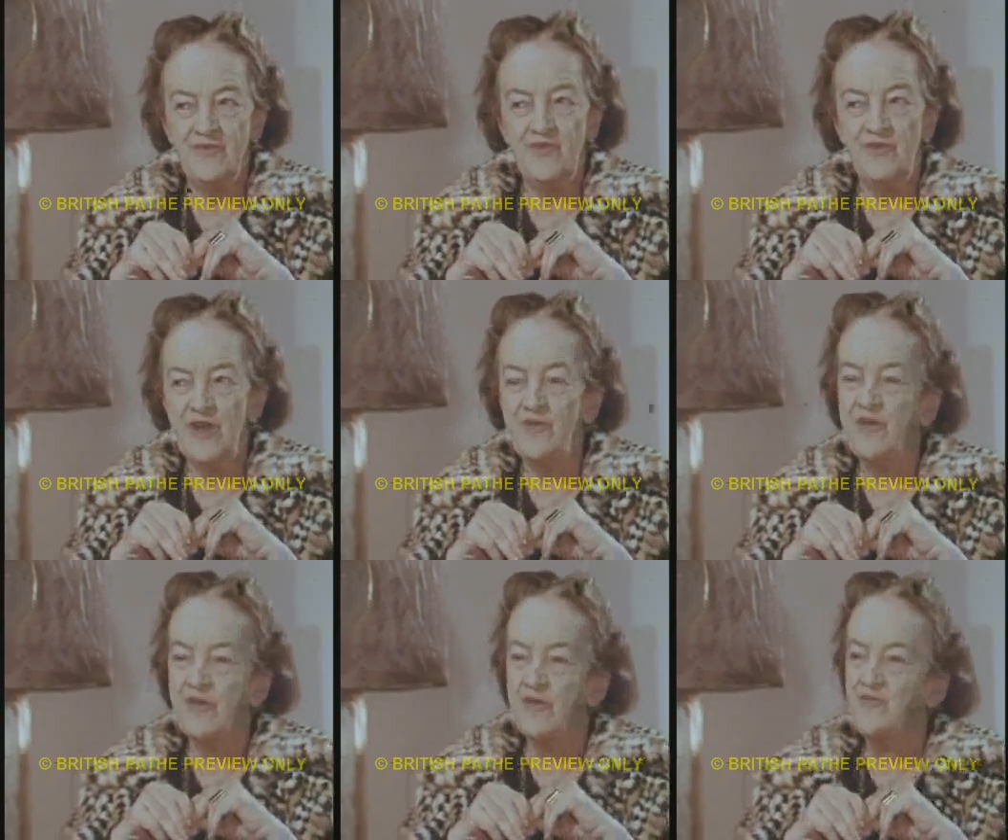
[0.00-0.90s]
You know,
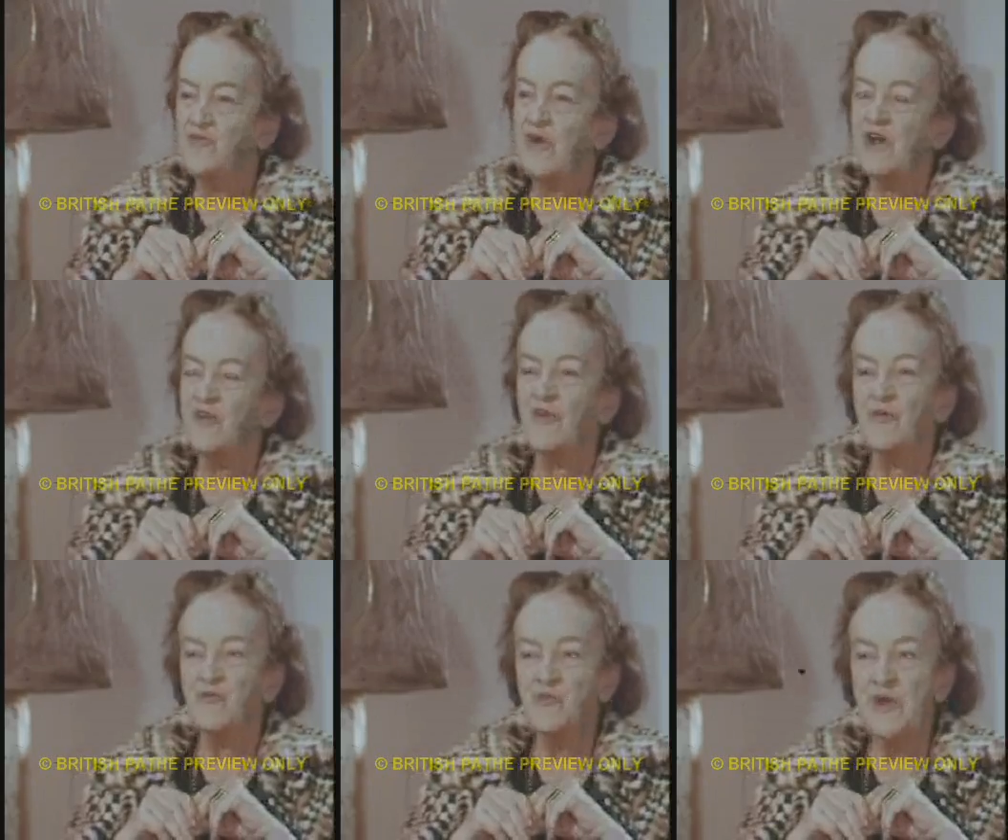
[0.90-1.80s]
there are trucks
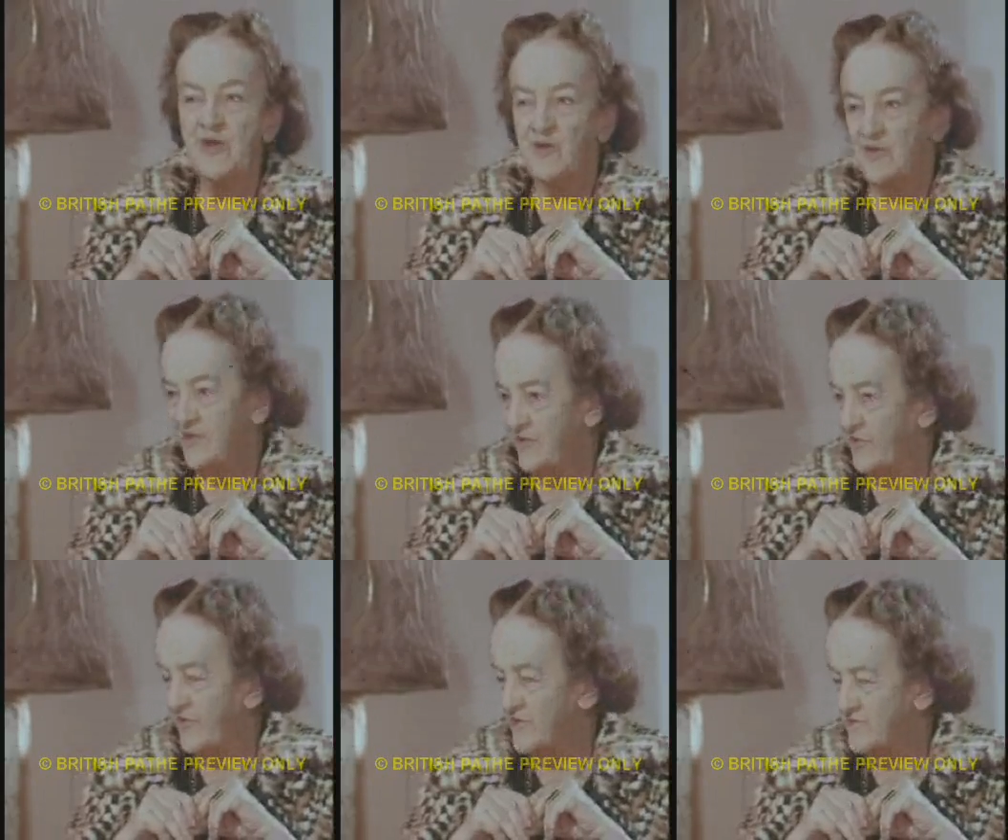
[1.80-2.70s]
and
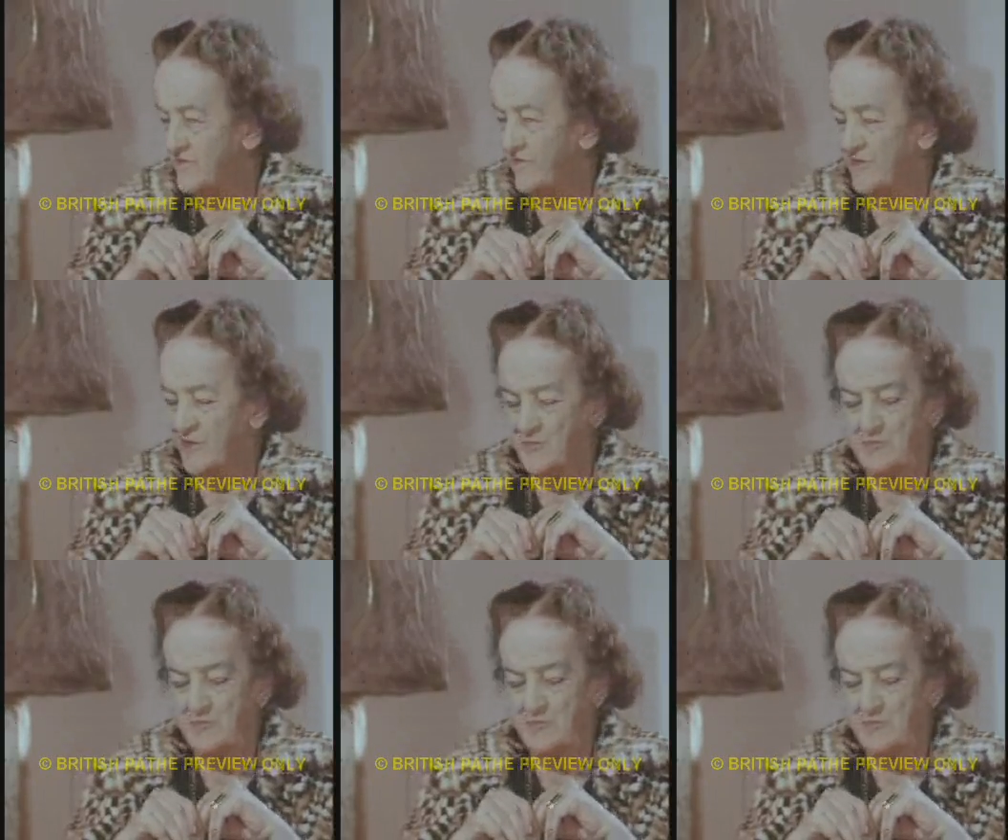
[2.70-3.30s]
wheels, and